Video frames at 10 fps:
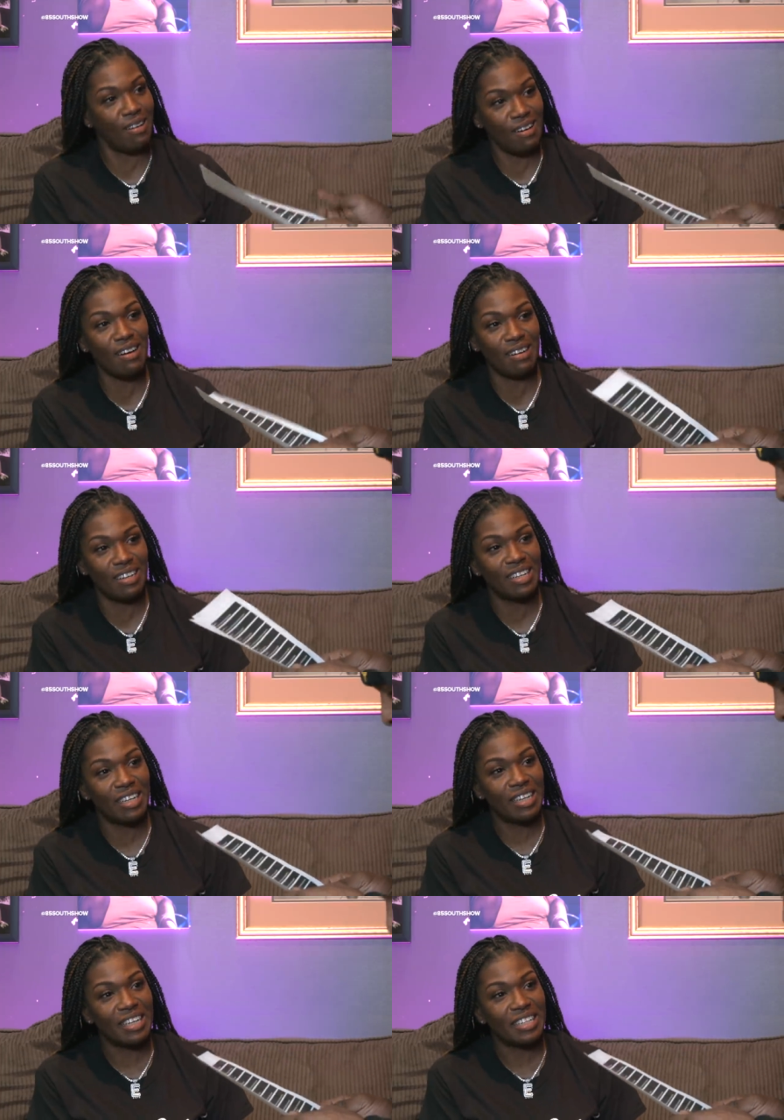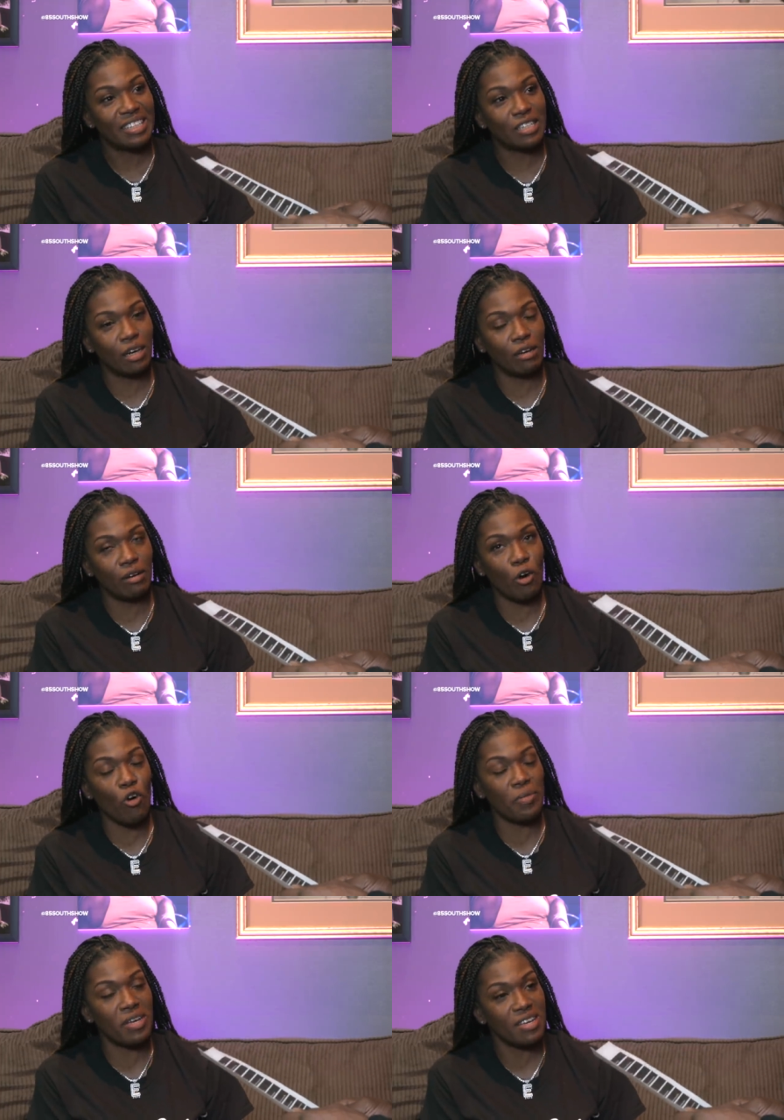Which uh-huh. branch?
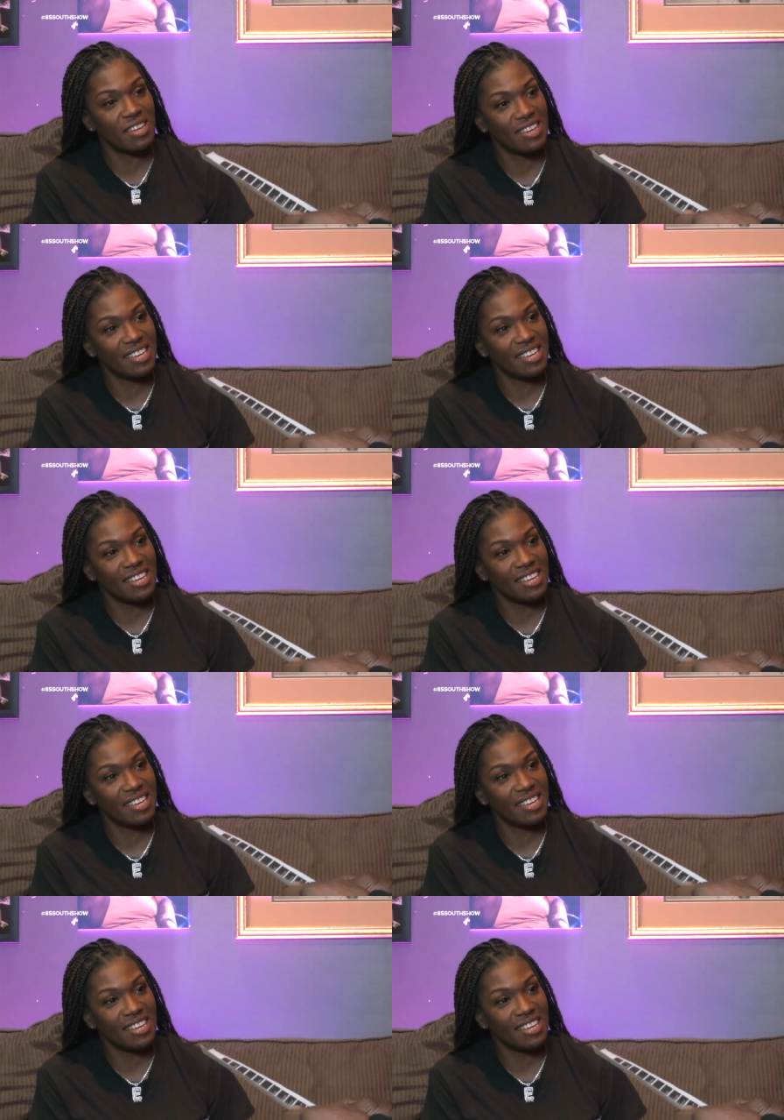Army.